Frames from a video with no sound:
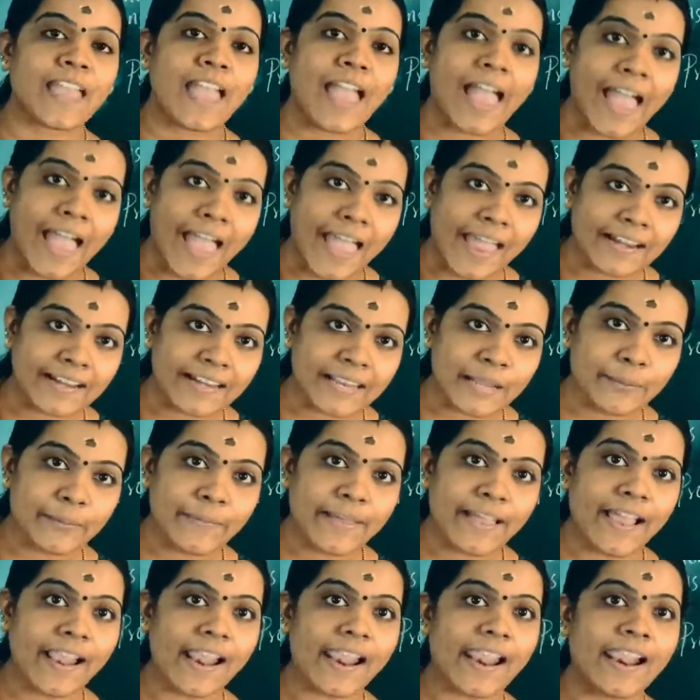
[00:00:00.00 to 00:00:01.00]

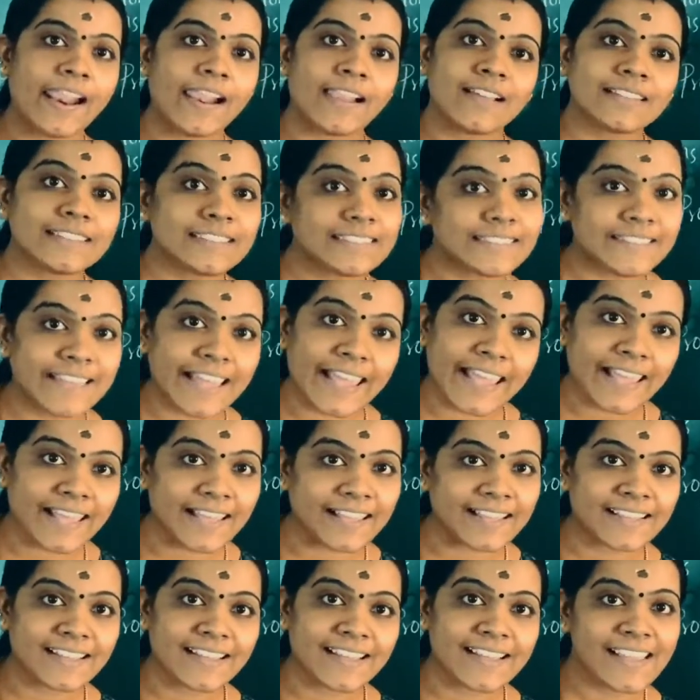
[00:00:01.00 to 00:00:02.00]
animal,
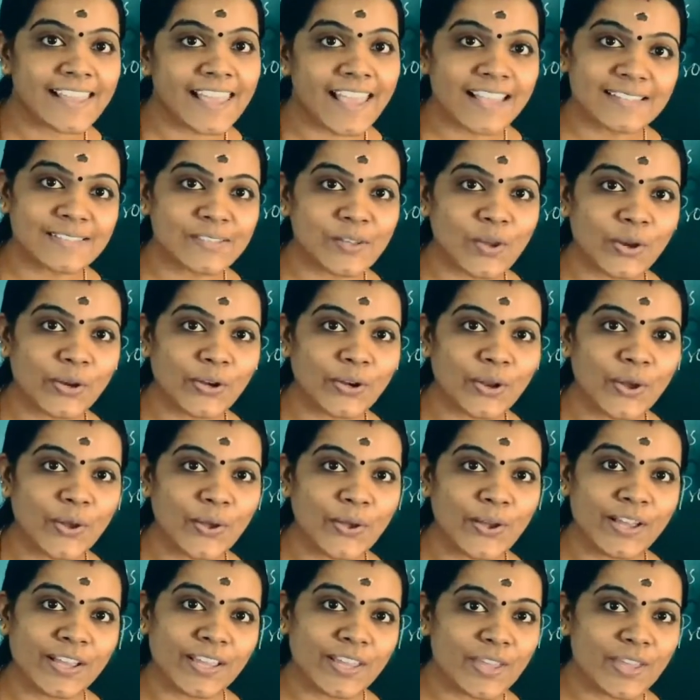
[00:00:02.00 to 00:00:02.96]
thing. Yes or no?